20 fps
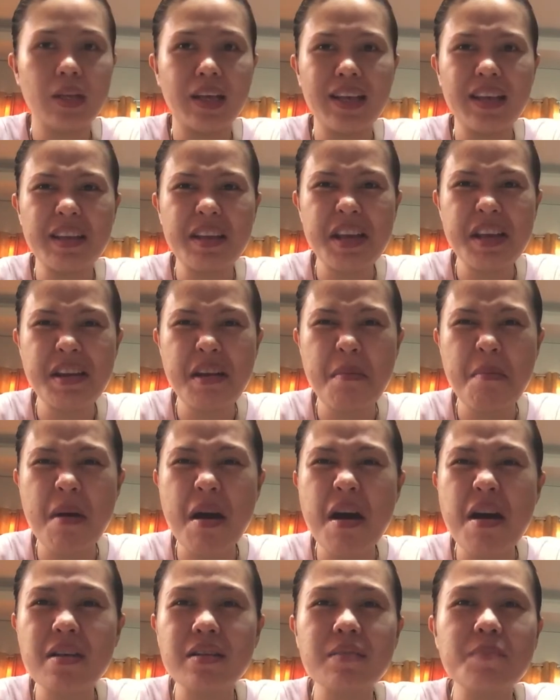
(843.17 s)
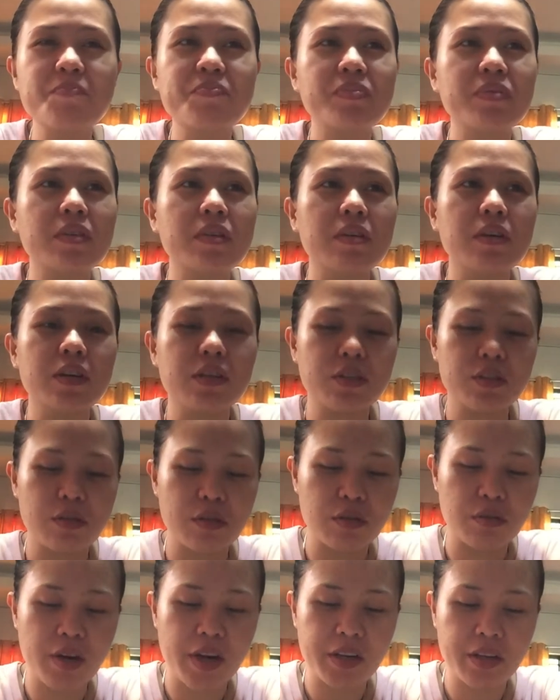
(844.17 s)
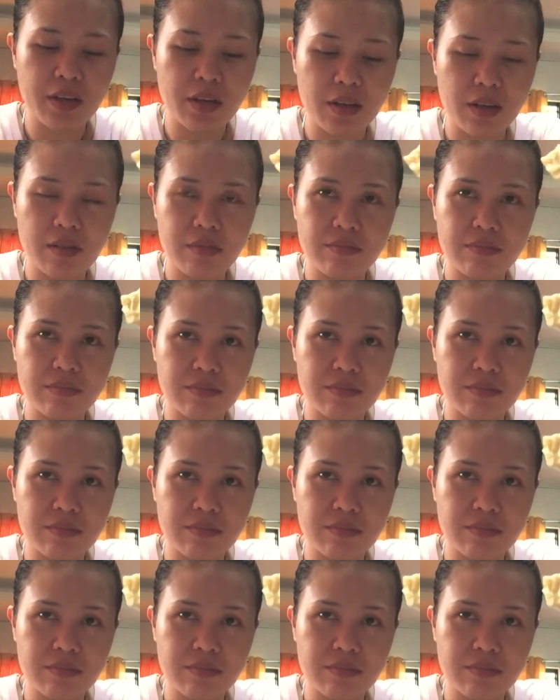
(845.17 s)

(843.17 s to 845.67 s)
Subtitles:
ingay naman, is already,